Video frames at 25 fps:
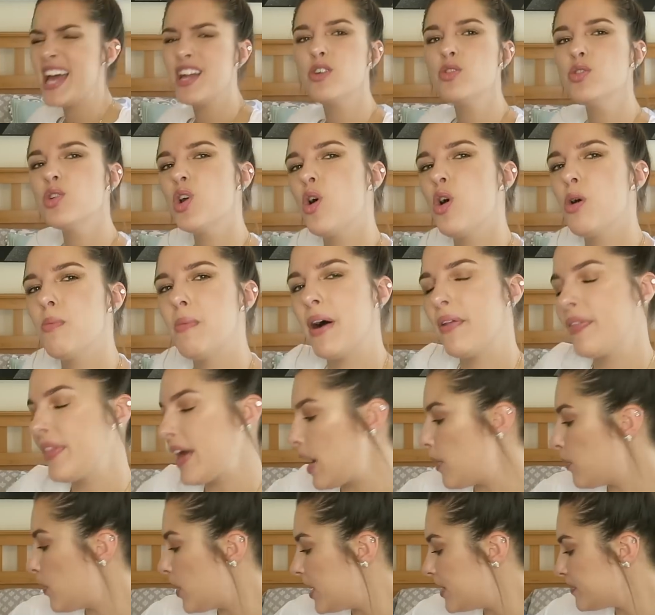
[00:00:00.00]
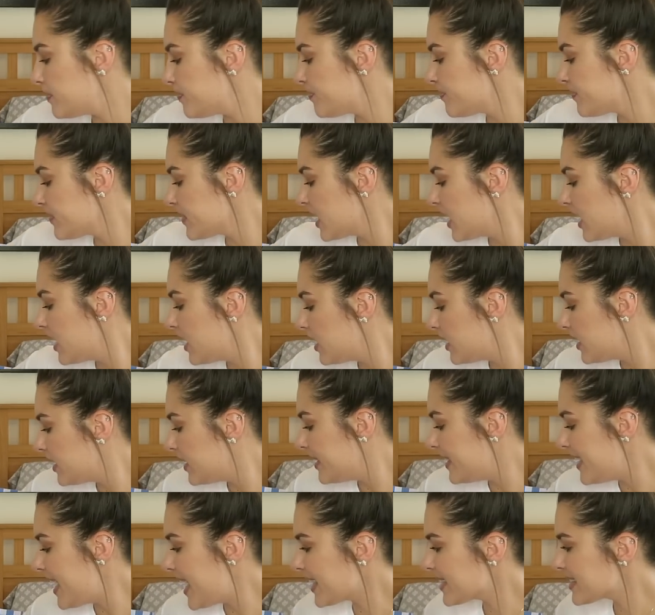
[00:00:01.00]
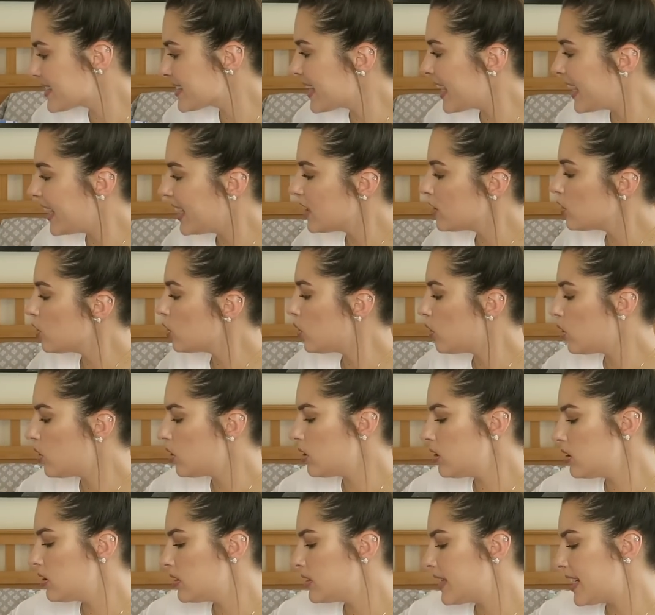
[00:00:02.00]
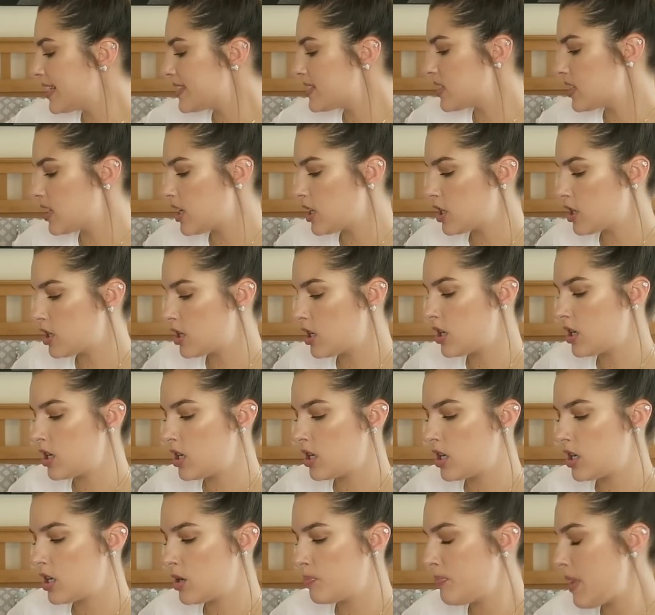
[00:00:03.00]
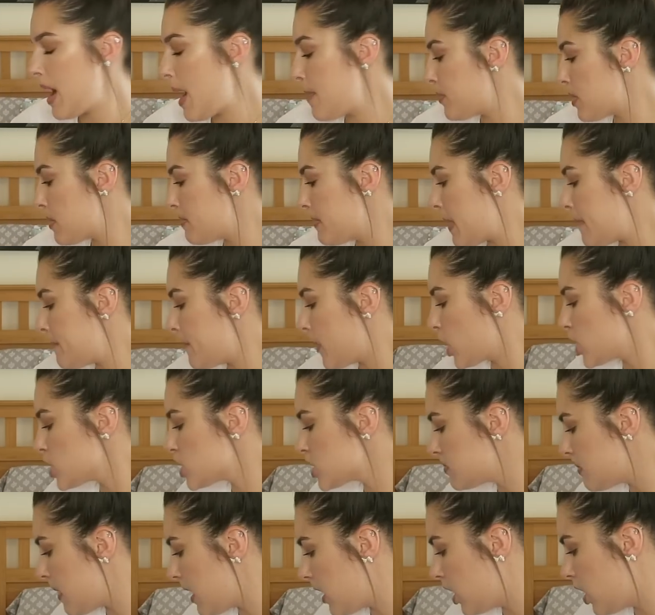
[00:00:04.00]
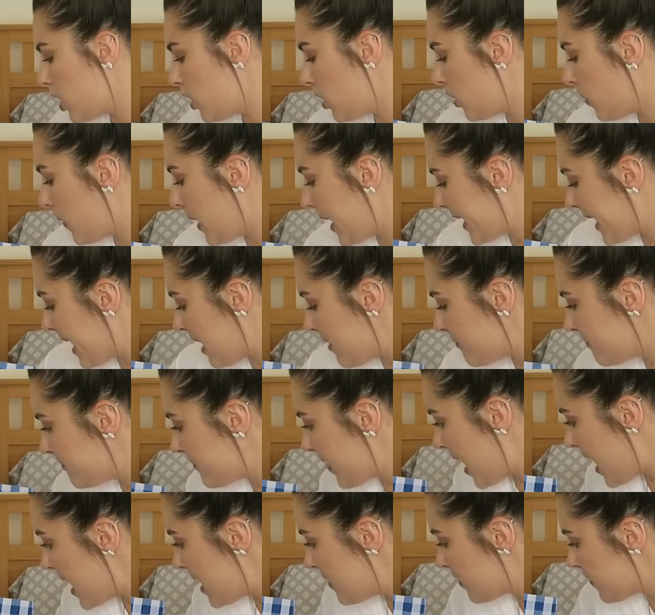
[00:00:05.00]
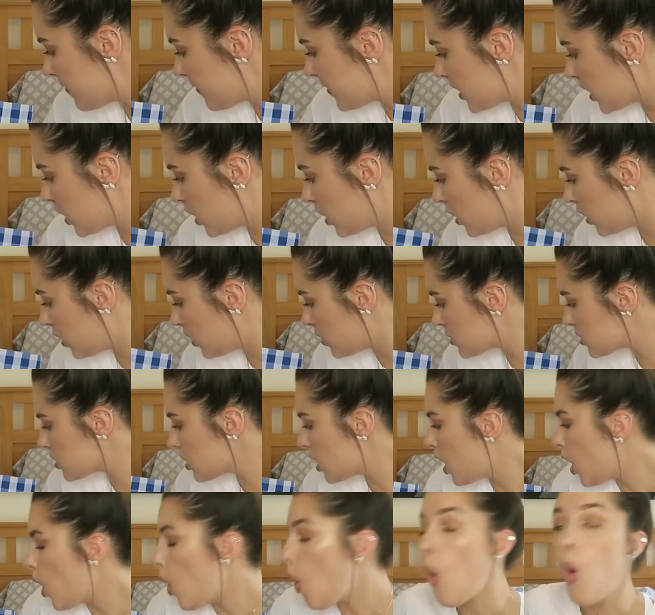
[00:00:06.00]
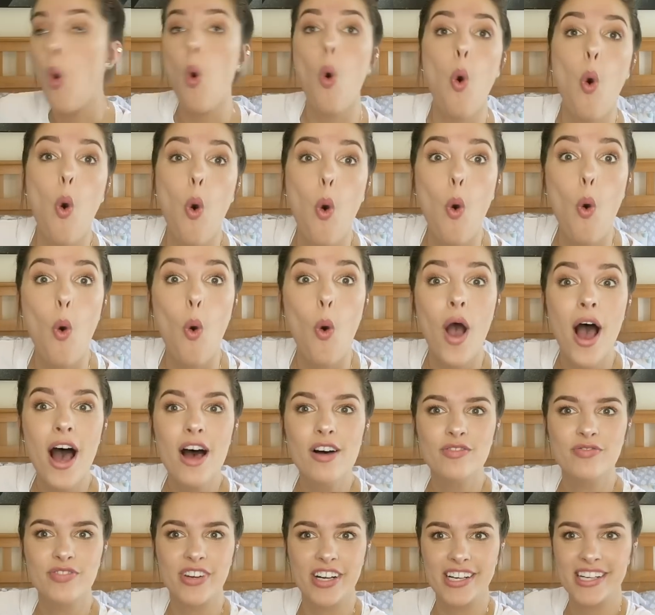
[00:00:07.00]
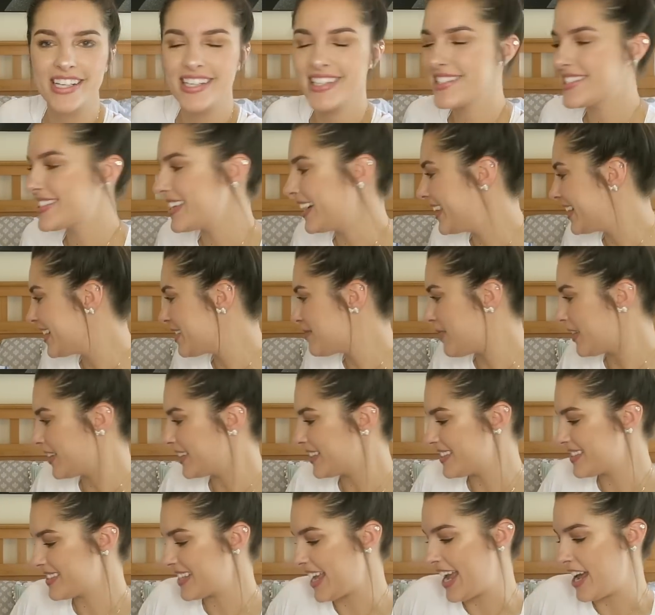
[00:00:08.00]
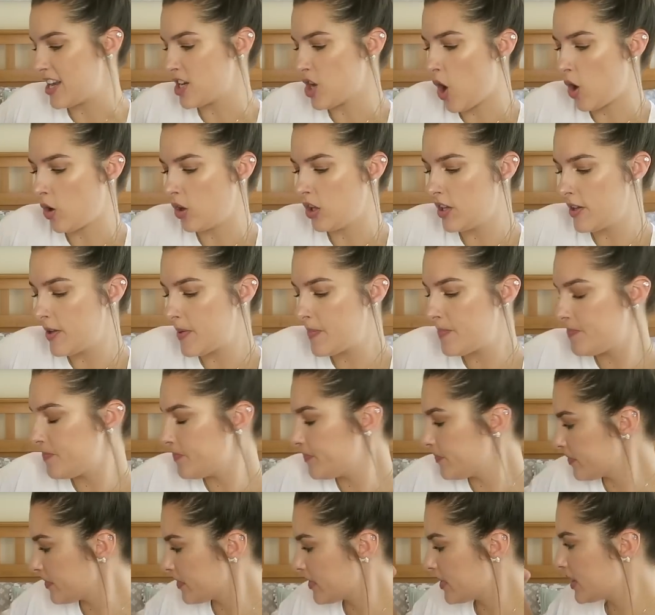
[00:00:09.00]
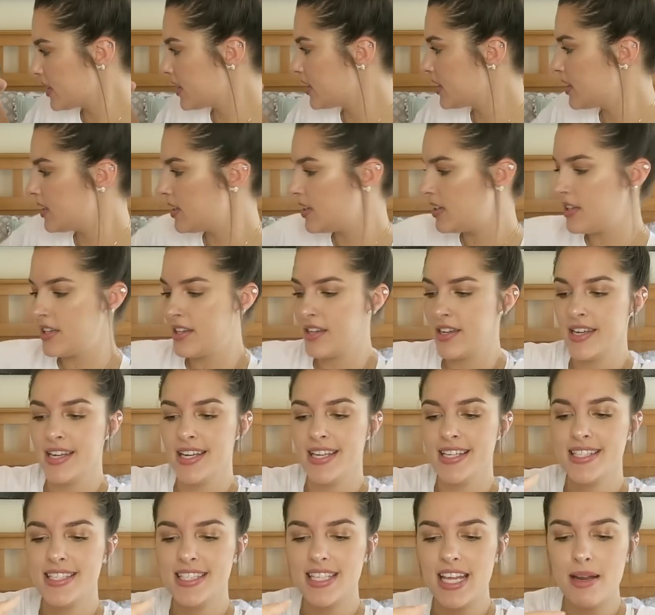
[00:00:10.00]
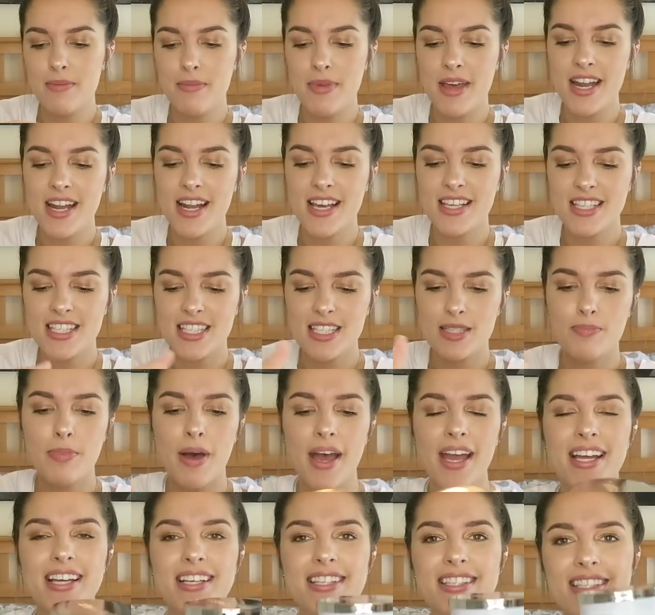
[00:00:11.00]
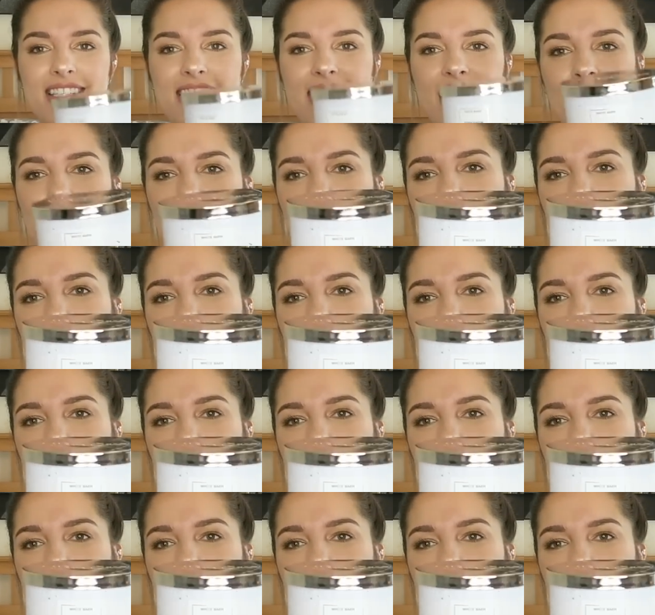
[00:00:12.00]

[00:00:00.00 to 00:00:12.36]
I don't know about that one. Next candle. That's another peppermint marshmallow. I got five of those. Ooh, very excited about this candle. Cinnamon spiced